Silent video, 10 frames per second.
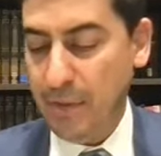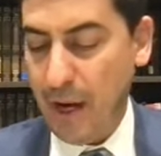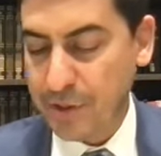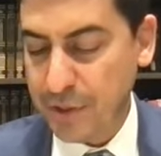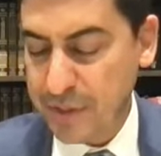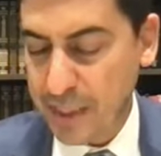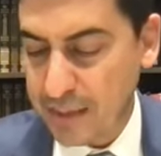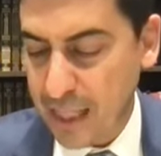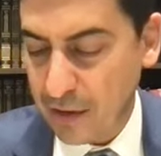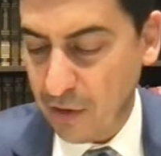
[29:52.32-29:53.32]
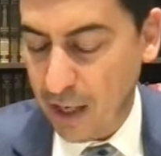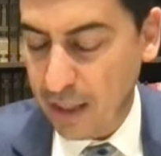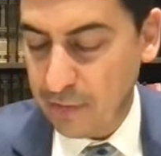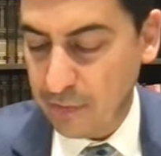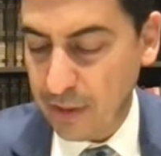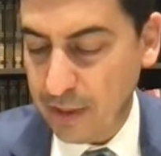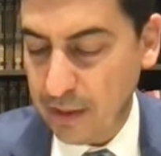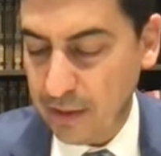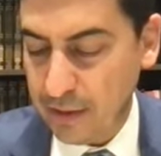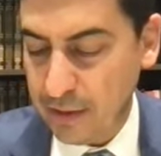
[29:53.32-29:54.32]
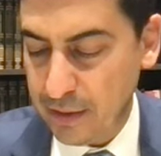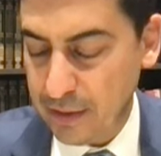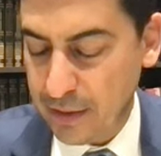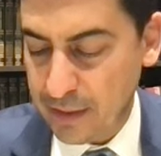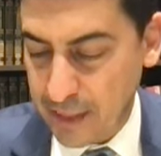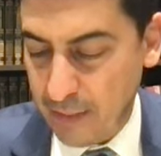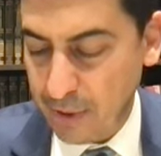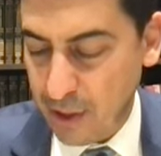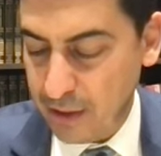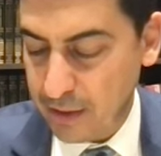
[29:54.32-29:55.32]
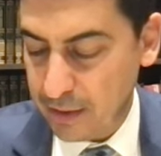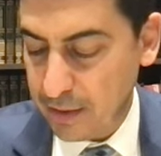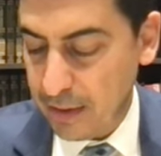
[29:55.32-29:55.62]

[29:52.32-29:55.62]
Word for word: Rashi says that line really does not belong.